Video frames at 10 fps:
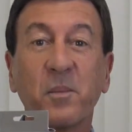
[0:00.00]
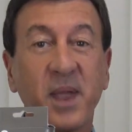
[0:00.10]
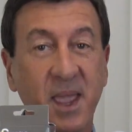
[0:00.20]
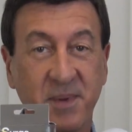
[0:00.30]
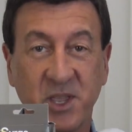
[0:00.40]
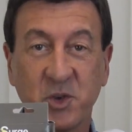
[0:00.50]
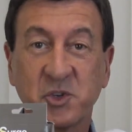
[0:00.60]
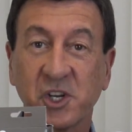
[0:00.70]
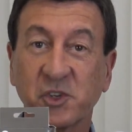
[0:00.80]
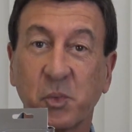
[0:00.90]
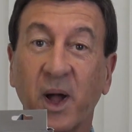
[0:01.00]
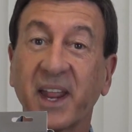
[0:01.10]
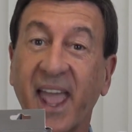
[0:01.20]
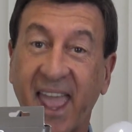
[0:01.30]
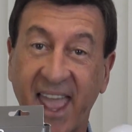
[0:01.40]
maybe you just want
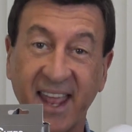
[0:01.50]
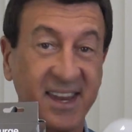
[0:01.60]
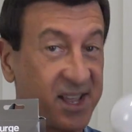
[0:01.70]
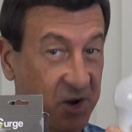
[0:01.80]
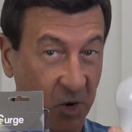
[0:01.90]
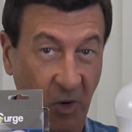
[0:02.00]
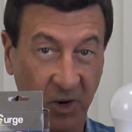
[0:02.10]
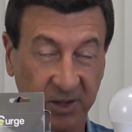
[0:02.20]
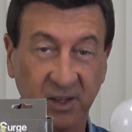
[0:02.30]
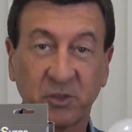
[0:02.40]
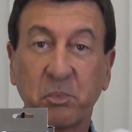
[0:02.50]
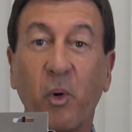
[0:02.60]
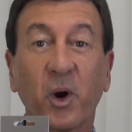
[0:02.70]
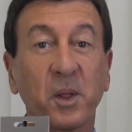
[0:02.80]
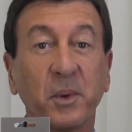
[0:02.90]
a handy cordless
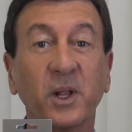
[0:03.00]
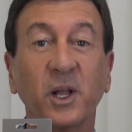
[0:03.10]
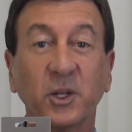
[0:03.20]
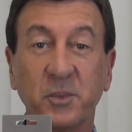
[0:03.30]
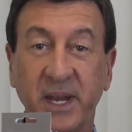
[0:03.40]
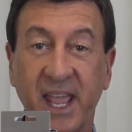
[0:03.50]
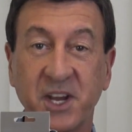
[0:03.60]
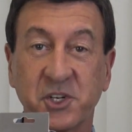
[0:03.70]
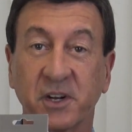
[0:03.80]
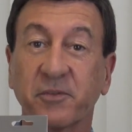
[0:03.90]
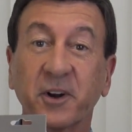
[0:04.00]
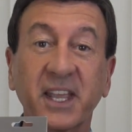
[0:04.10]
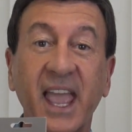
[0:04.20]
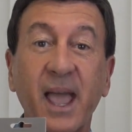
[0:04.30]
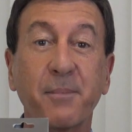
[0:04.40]
portable illumination for
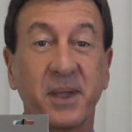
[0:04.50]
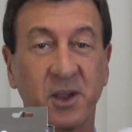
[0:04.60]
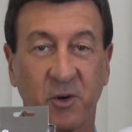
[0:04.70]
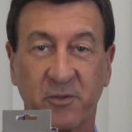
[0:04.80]
camping or